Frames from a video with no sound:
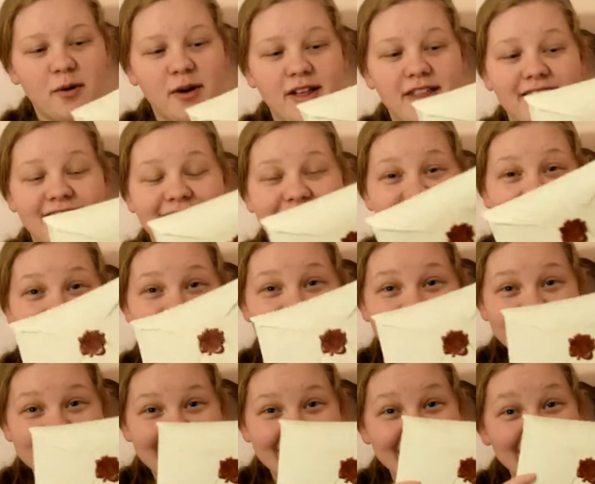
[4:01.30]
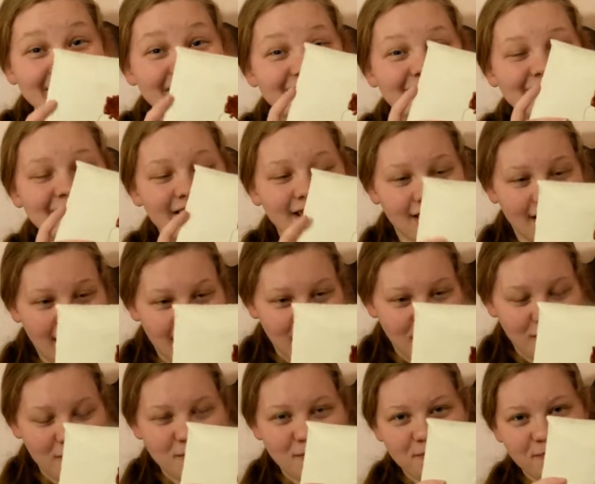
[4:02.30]
So this is the
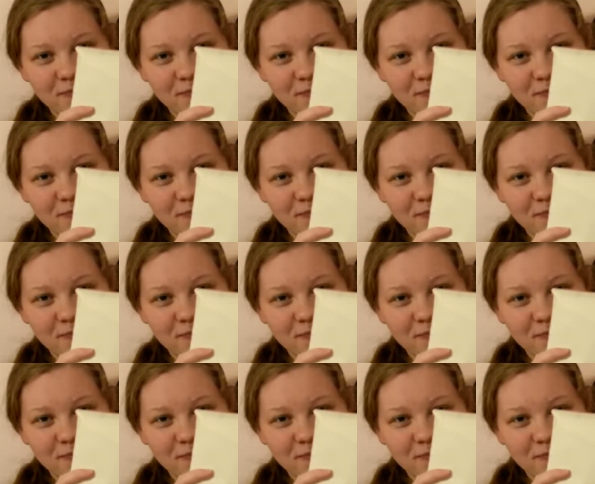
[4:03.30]
letter.